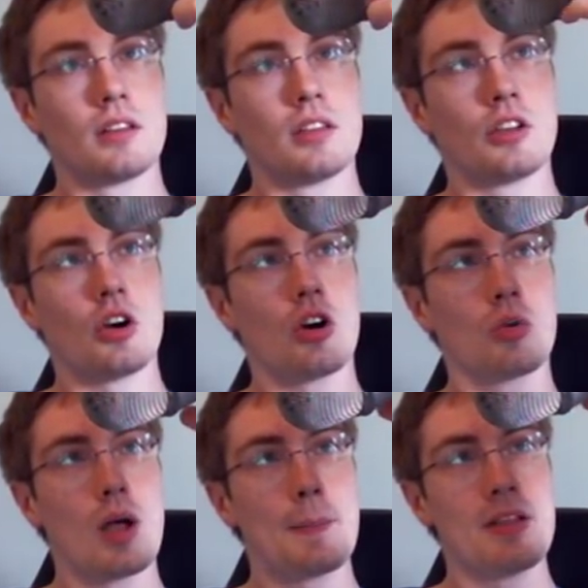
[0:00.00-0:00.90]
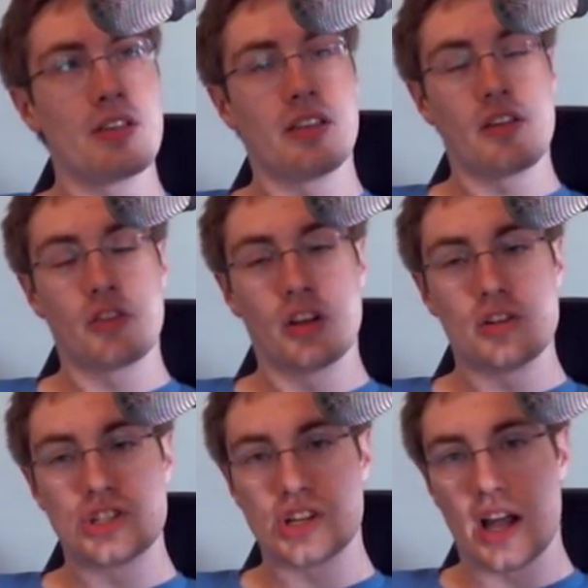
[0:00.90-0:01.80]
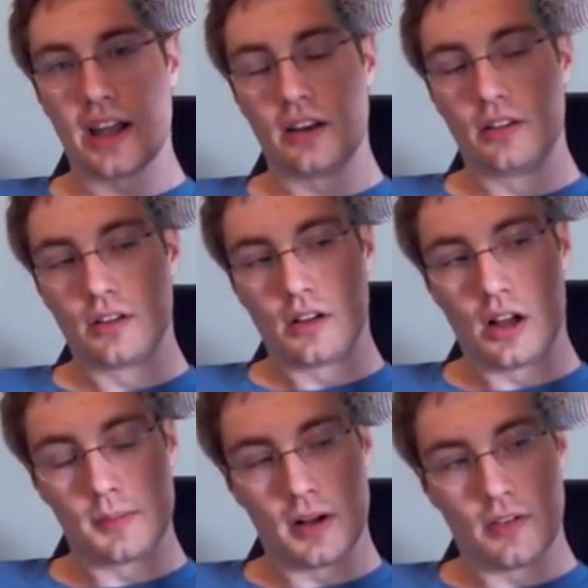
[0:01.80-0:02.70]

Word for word: there are weapons that definitely shine above